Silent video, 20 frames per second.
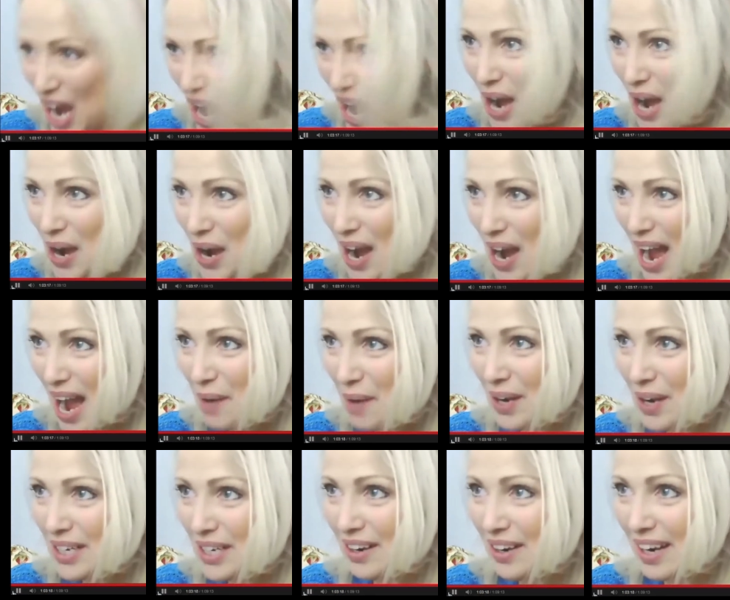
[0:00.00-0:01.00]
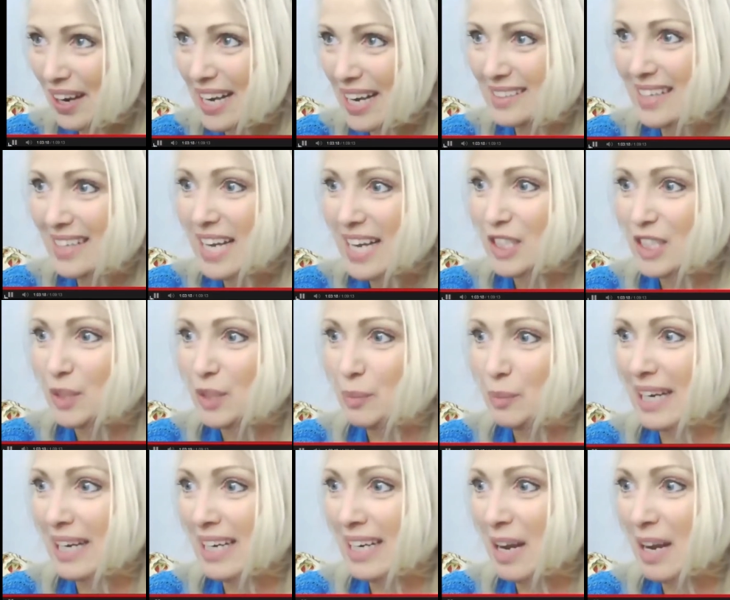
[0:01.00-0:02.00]
I want you guys to
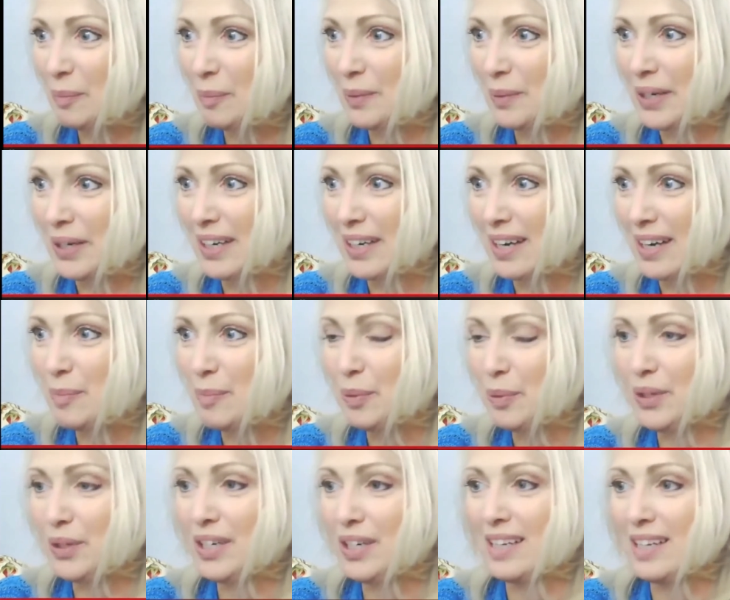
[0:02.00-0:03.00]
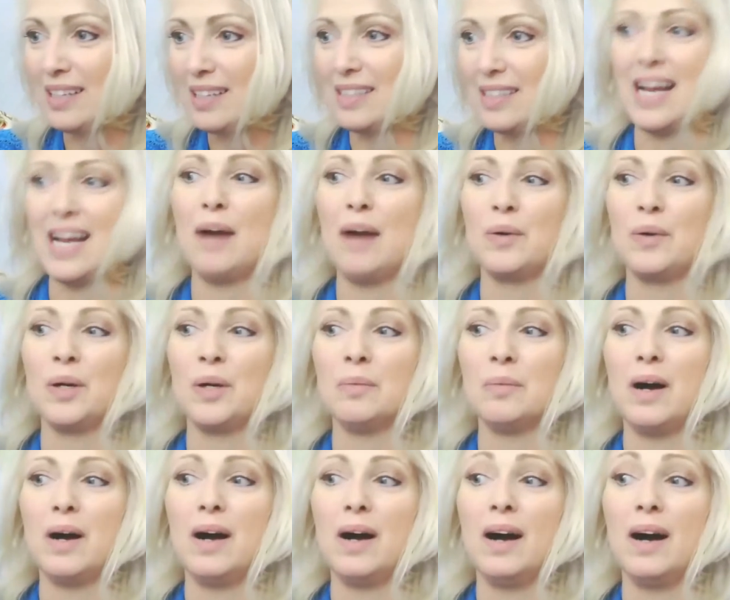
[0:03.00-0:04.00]
pick a number and put it in the chat
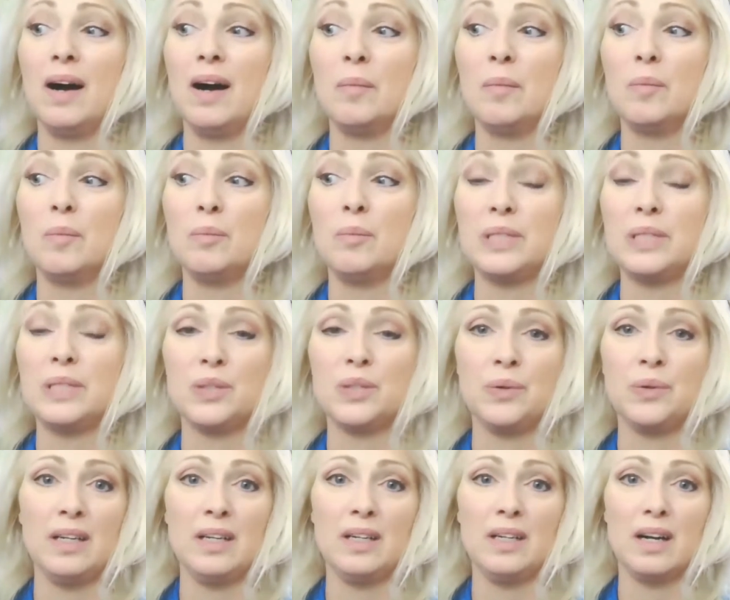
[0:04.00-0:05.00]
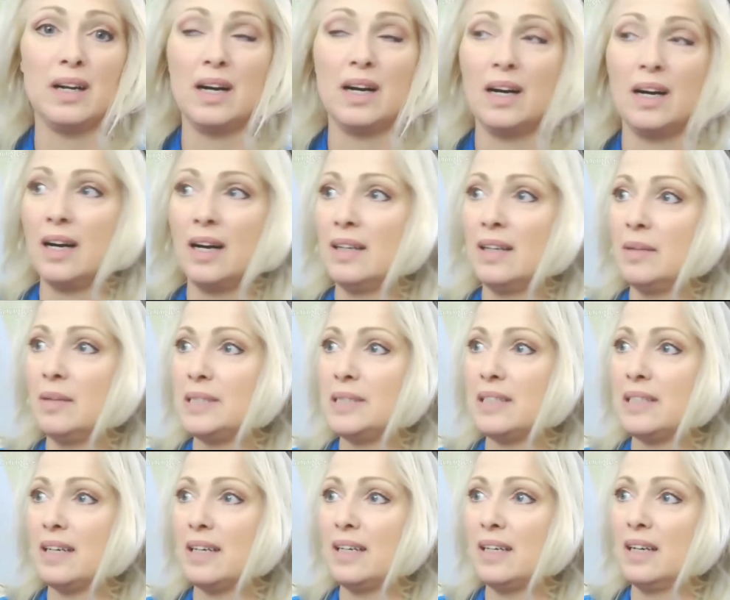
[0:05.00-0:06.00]
room between, let me
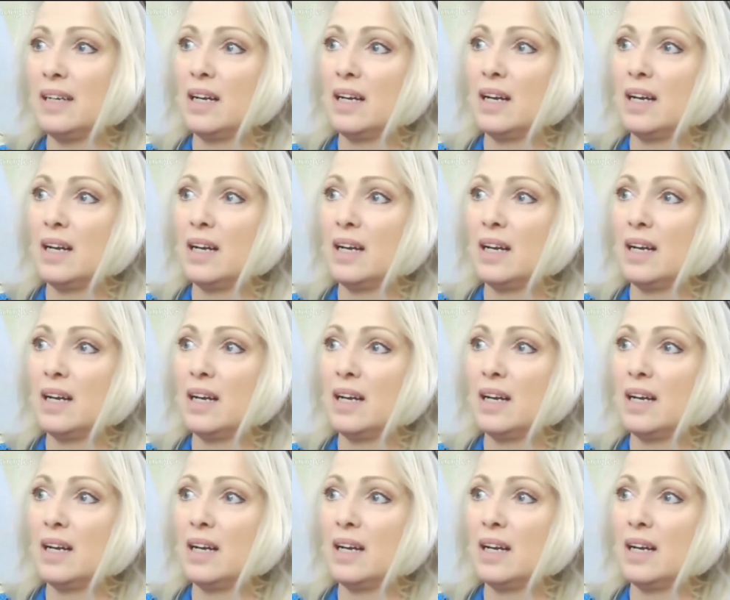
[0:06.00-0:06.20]
see.